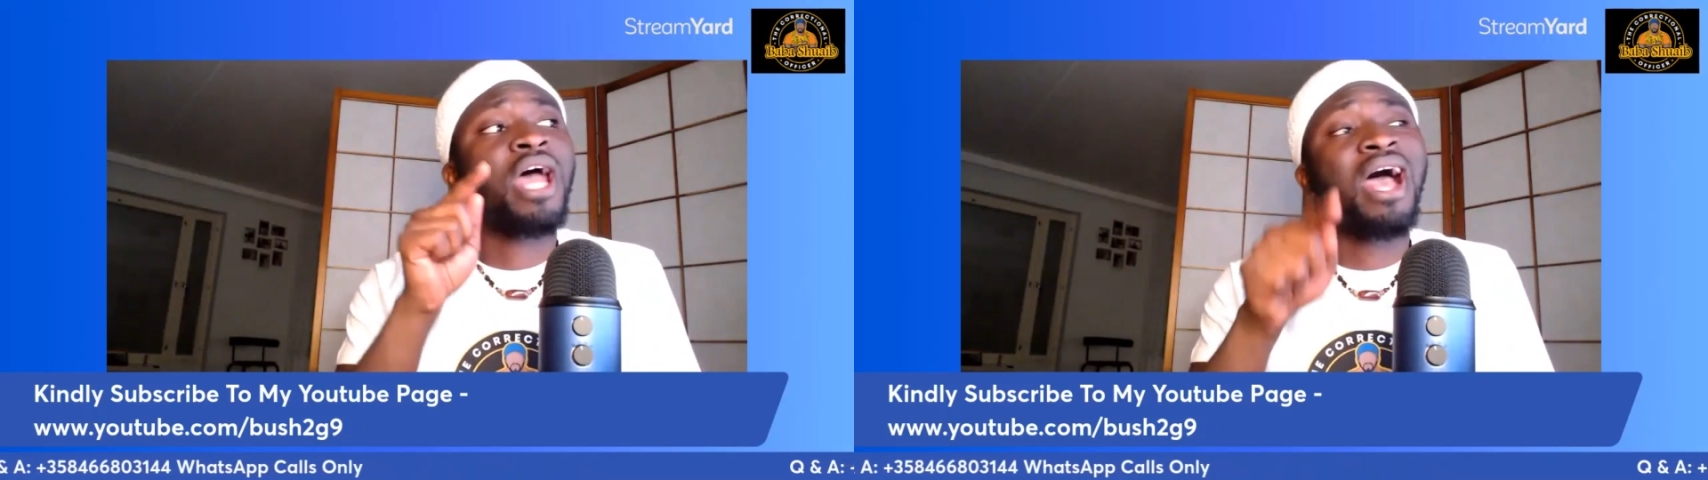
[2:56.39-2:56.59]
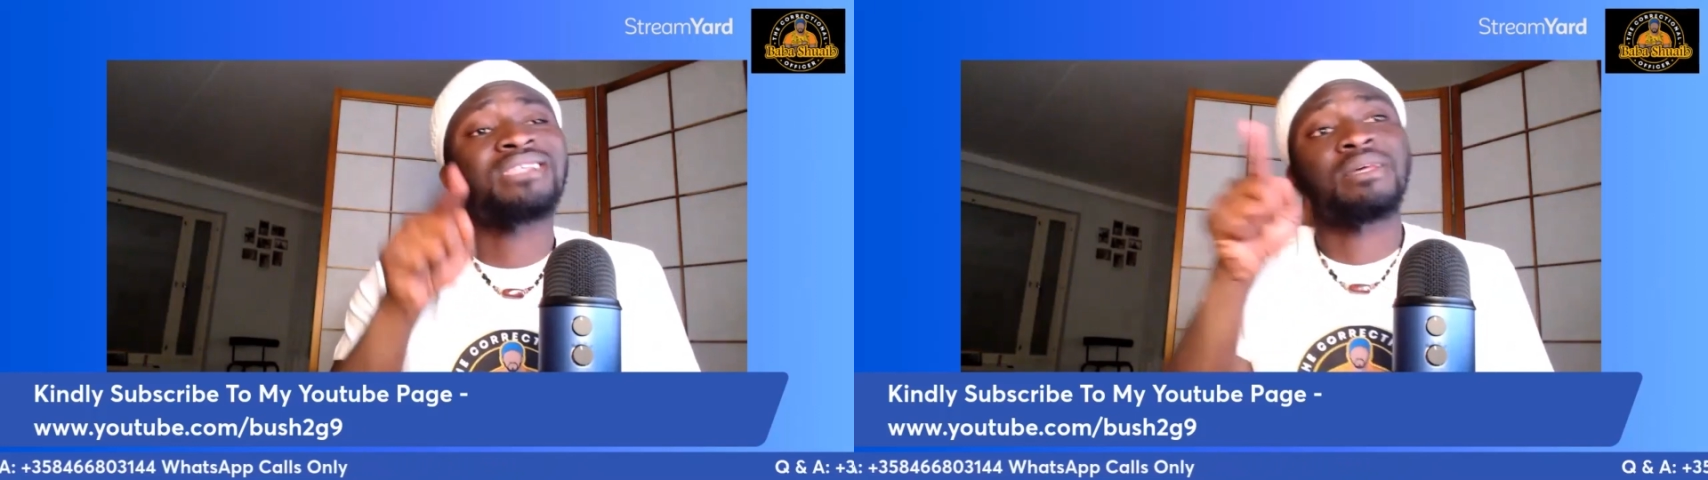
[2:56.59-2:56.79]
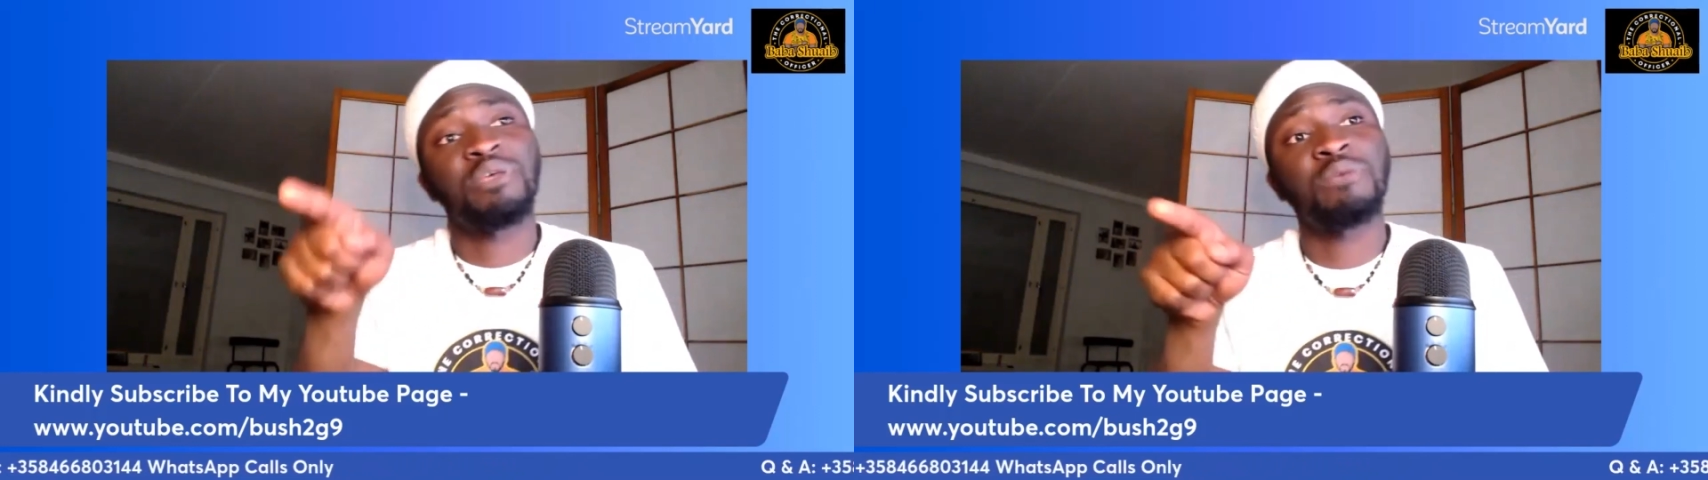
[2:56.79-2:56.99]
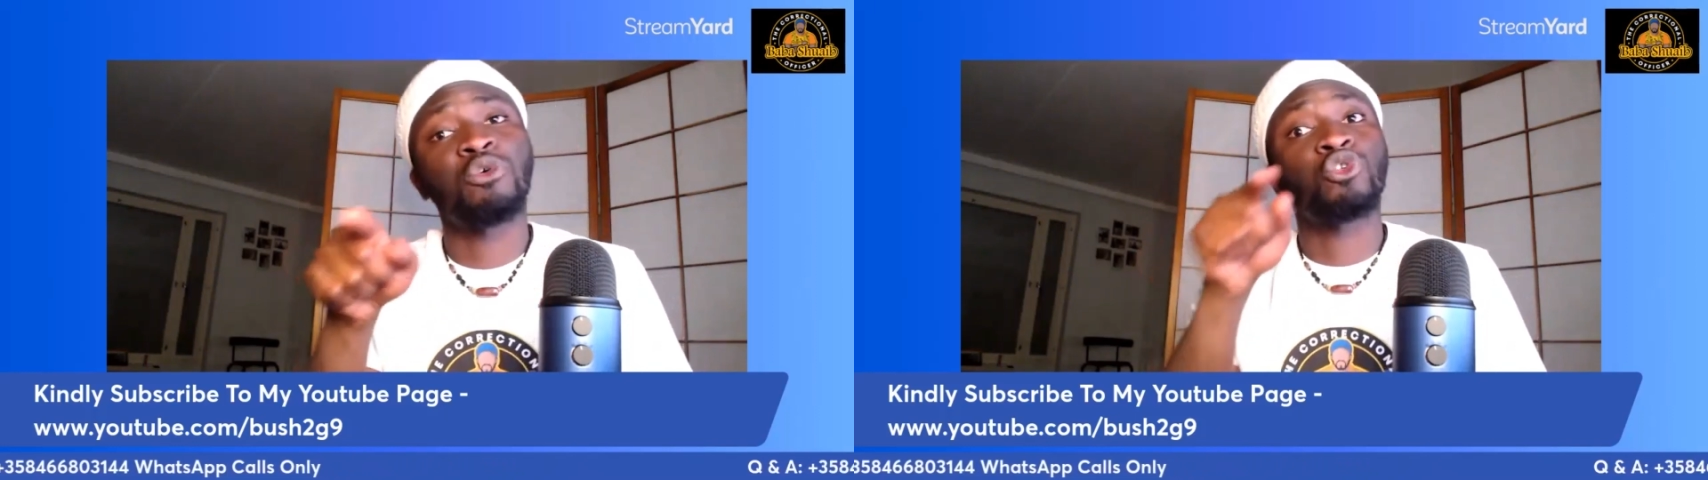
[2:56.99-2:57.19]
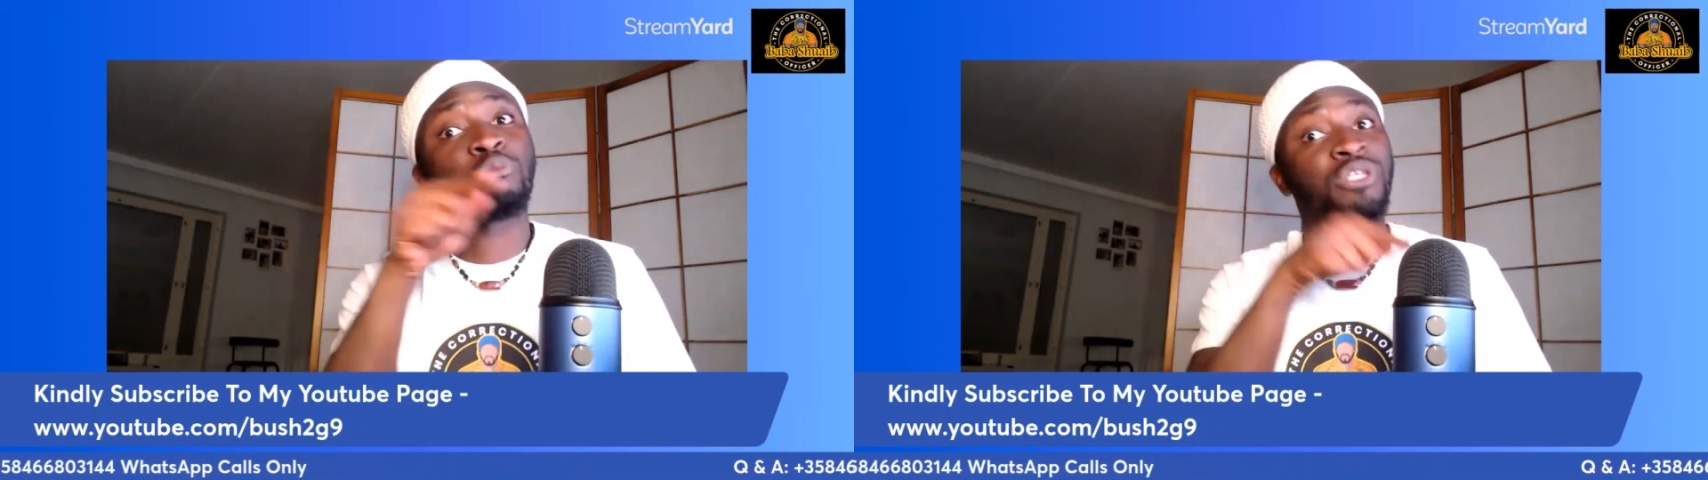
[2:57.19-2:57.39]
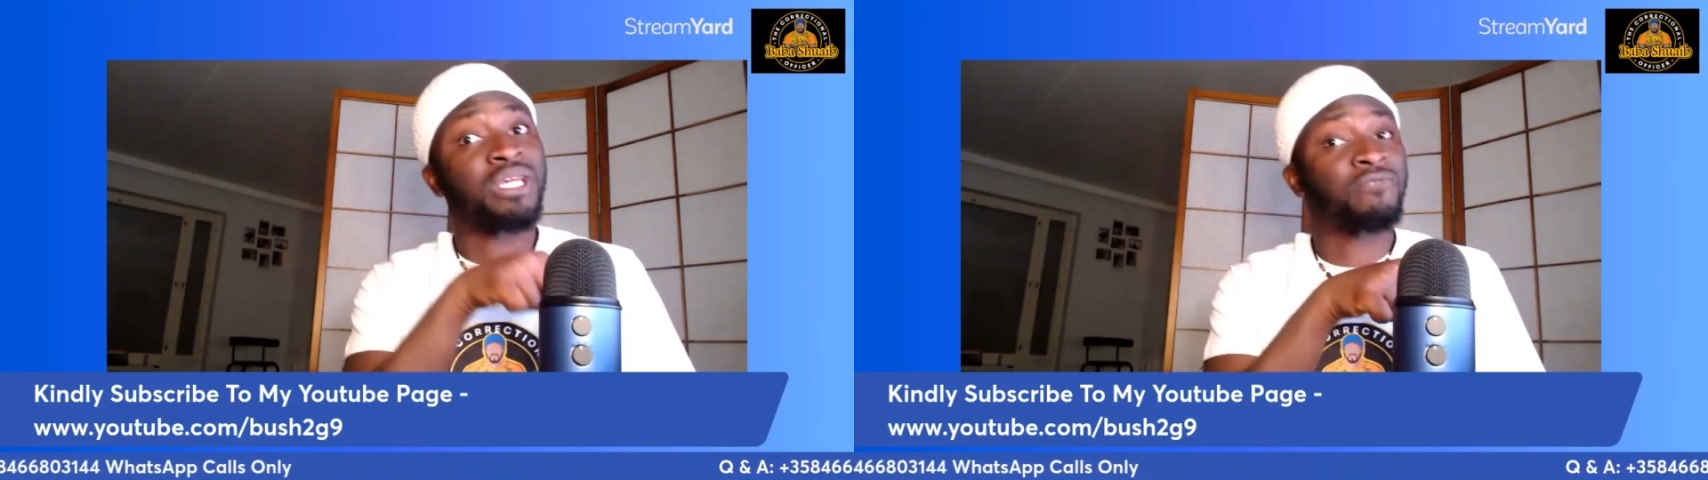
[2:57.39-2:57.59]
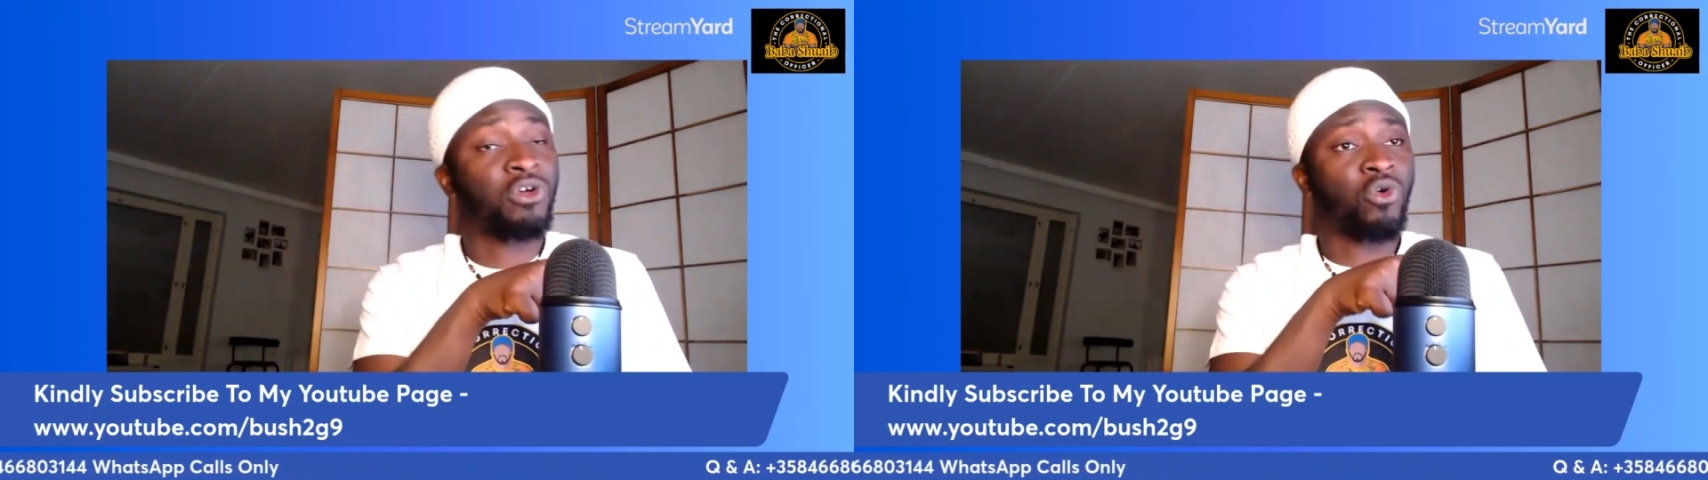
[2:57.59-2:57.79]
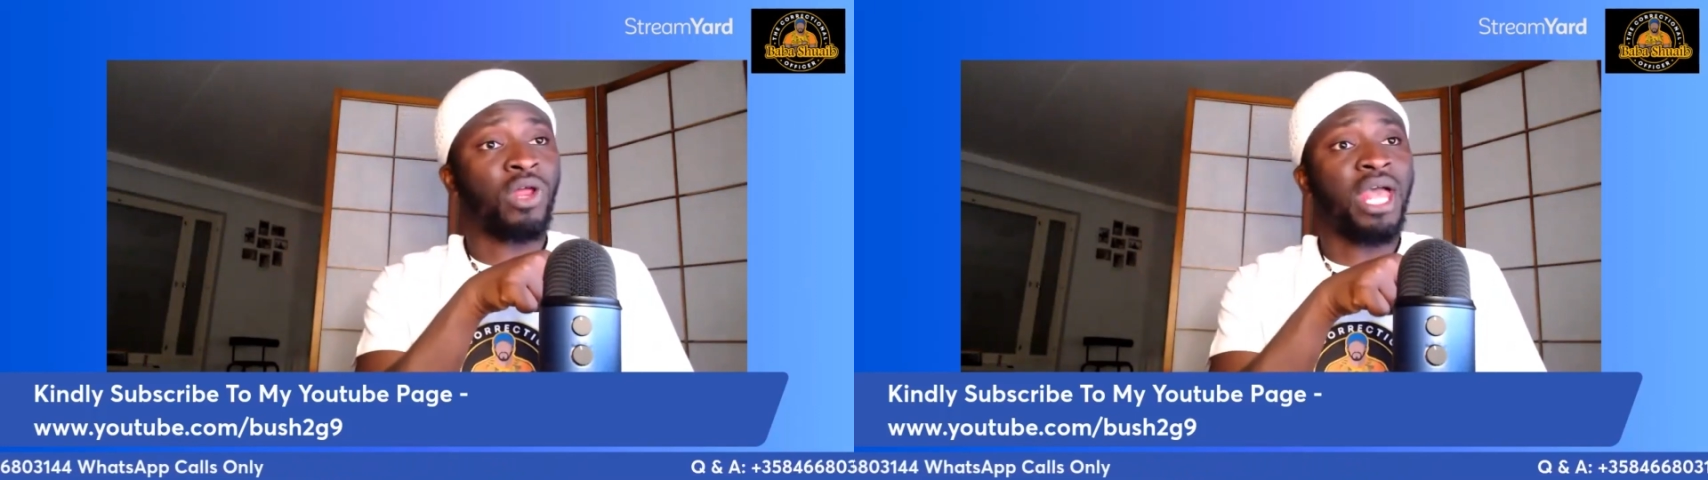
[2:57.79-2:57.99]
asks the people to preserve the
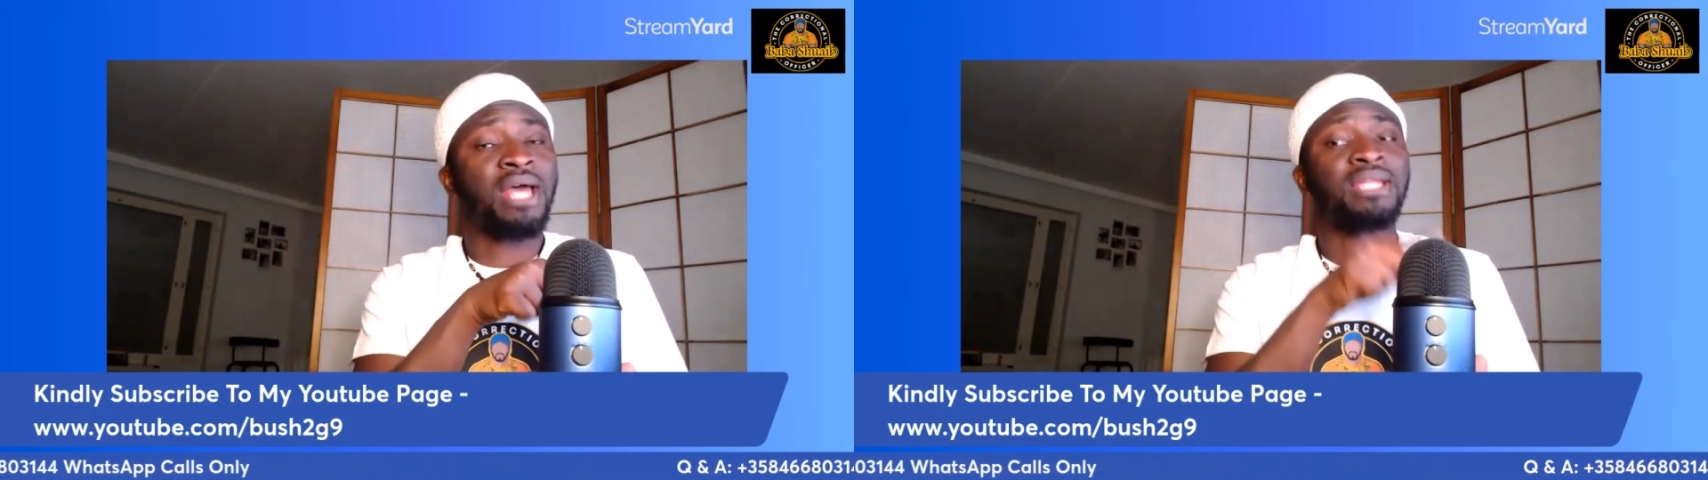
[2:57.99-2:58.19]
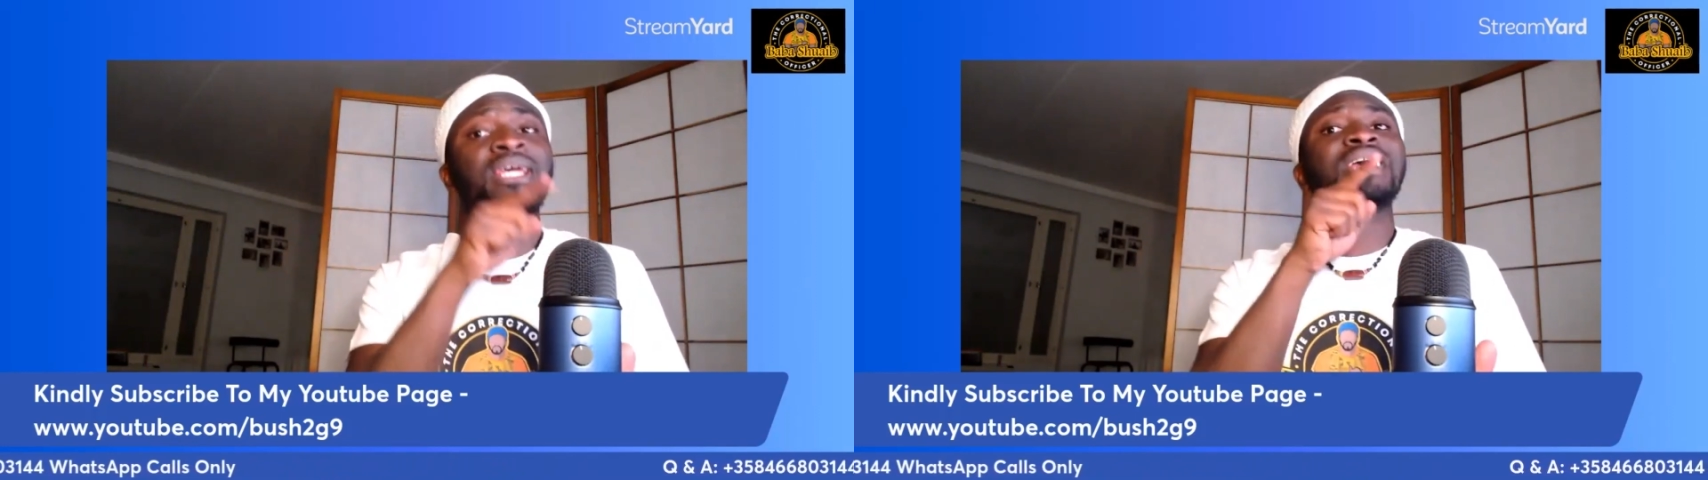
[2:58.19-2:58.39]
Quran.